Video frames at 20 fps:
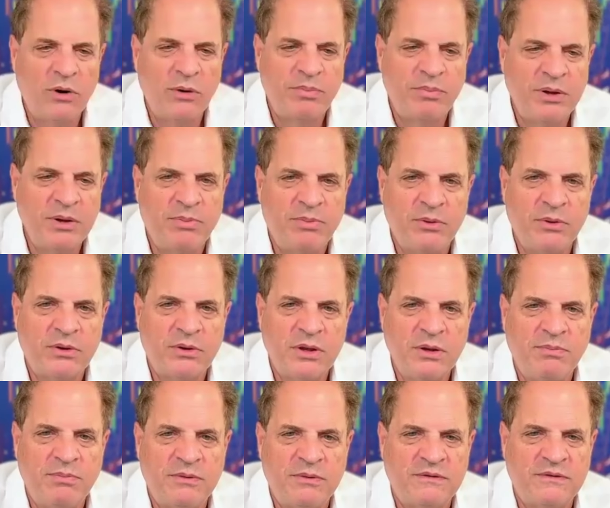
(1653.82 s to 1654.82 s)
people
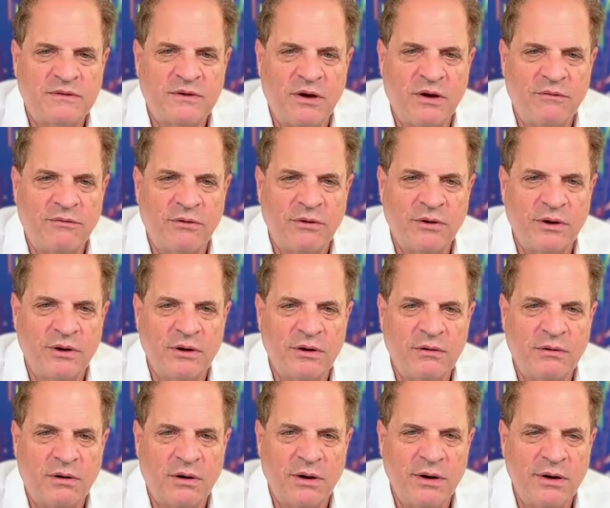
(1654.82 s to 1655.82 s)
keep discovering it
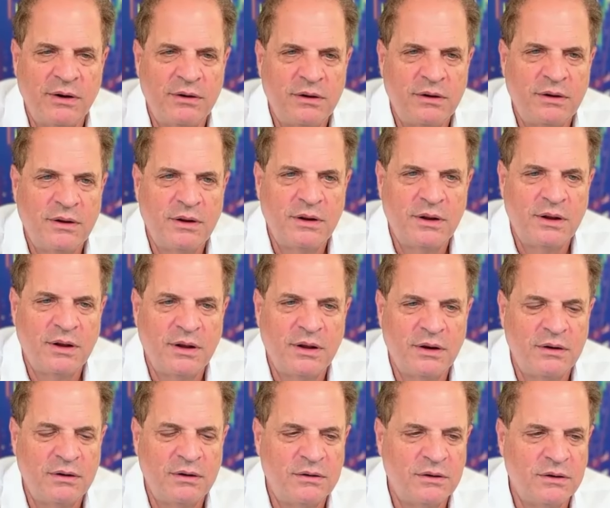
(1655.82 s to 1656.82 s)
right right
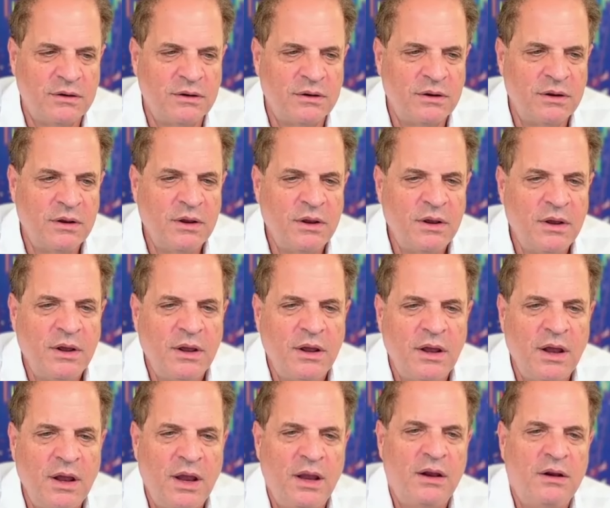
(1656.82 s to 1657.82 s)
and yep. Uh,
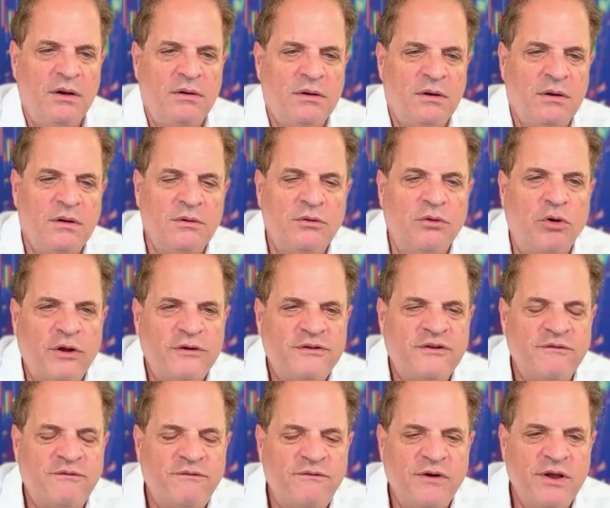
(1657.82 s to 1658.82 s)
and uh, loss
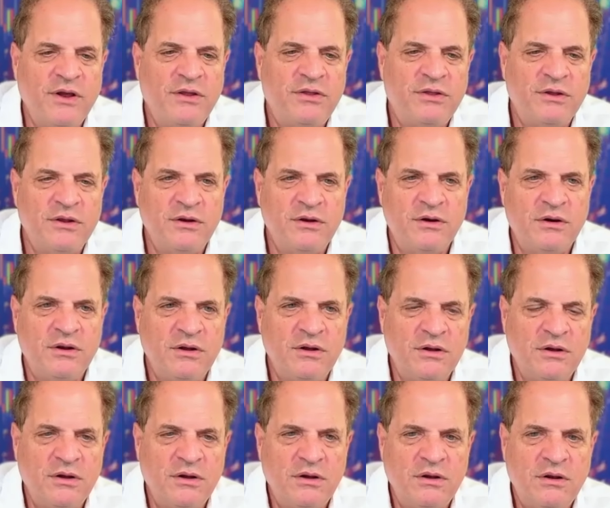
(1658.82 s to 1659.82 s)
of faith in
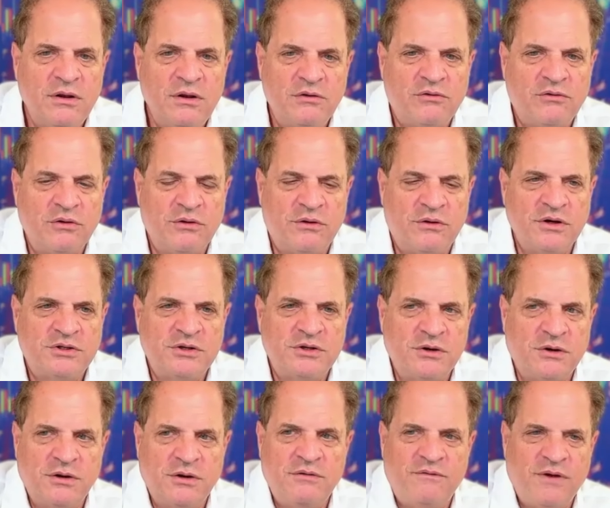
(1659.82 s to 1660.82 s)
uh, in
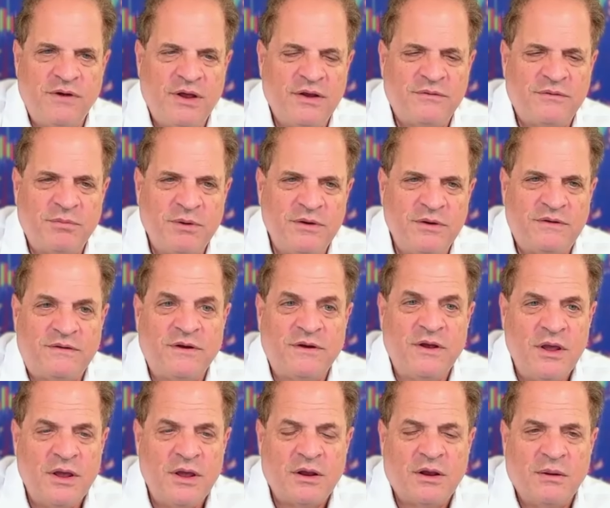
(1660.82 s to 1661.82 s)
traditional investments Can
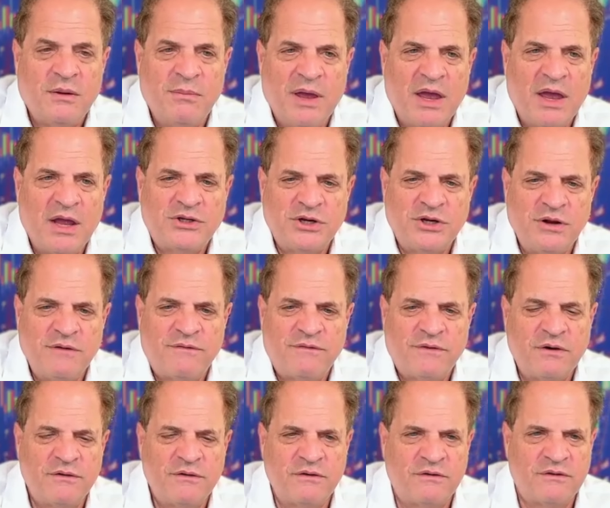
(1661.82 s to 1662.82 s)
you imagine yeah. if
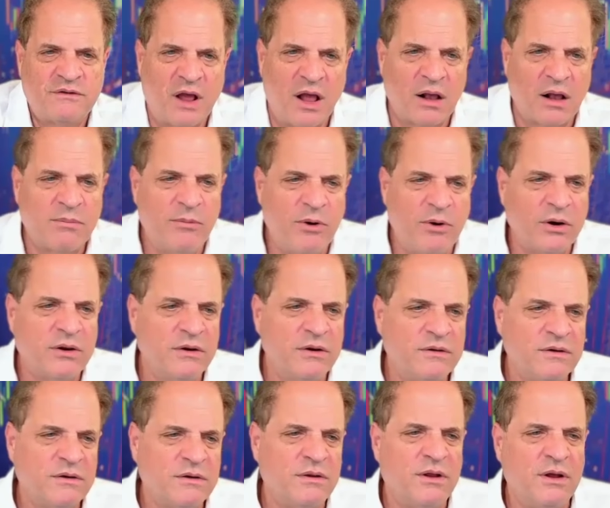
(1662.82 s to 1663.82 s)
there's a stock market
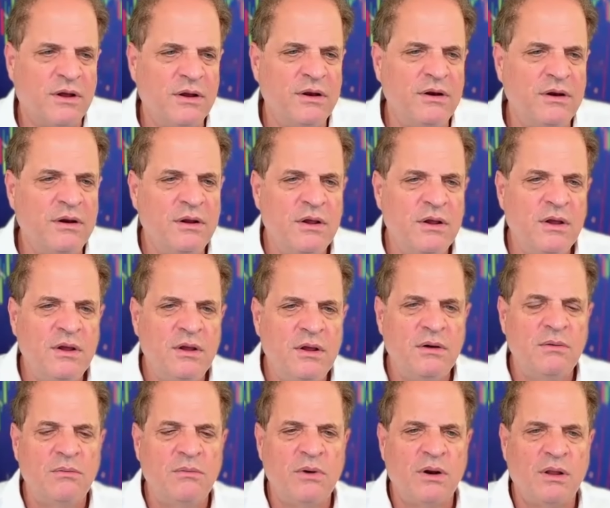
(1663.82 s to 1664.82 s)
decline
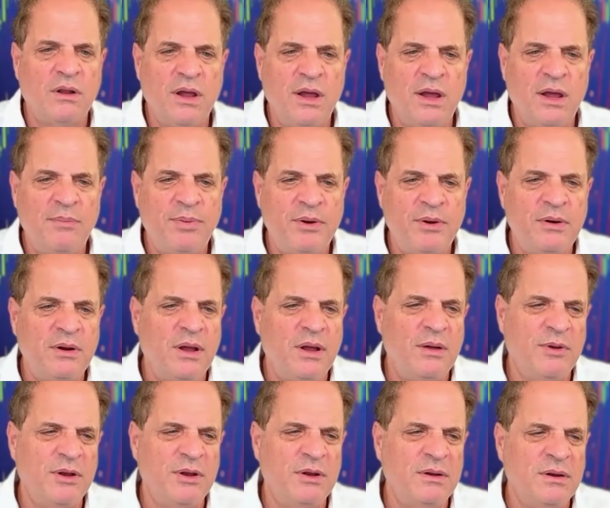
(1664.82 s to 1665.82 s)
what'll happen i
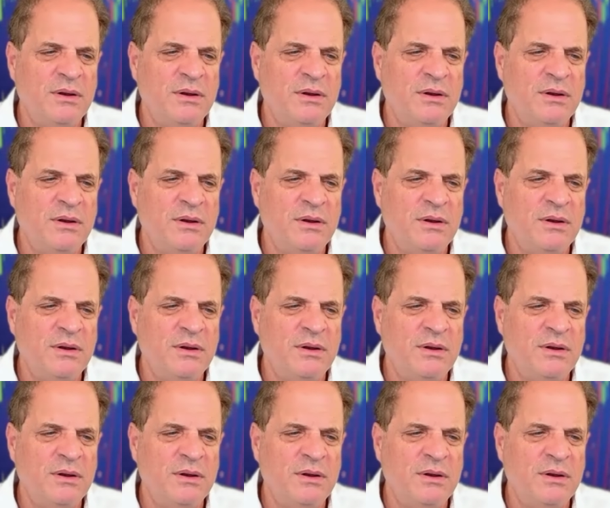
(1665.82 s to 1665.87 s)
mean